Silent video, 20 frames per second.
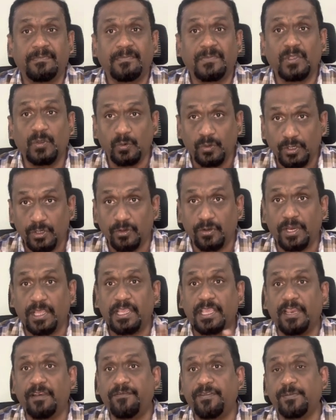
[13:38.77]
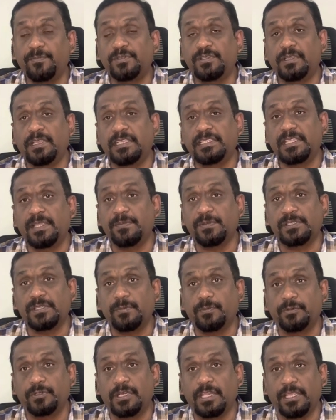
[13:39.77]
you need to take help from SAP
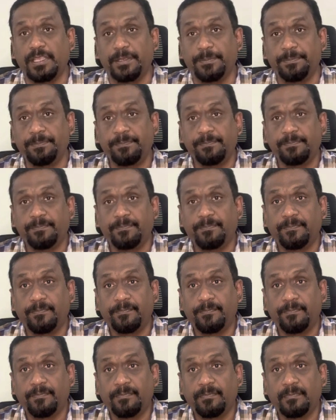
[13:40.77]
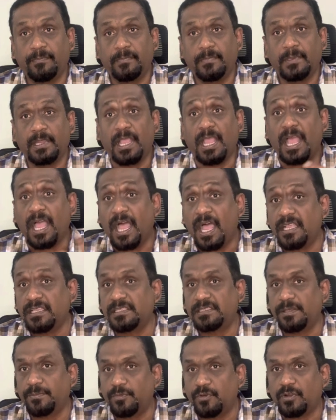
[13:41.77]
support team, ask
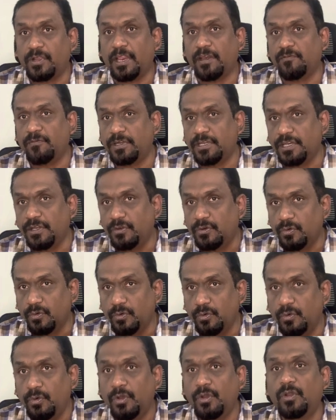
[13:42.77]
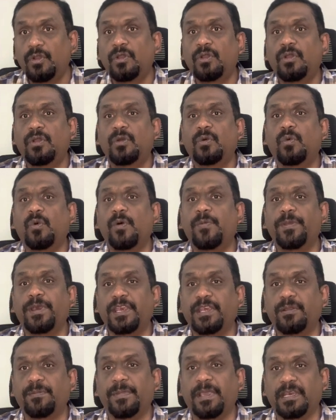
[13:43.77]
them to convert into open
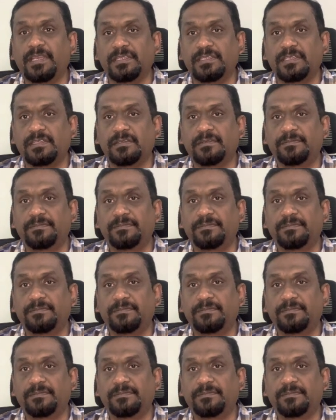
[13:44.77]
item managed.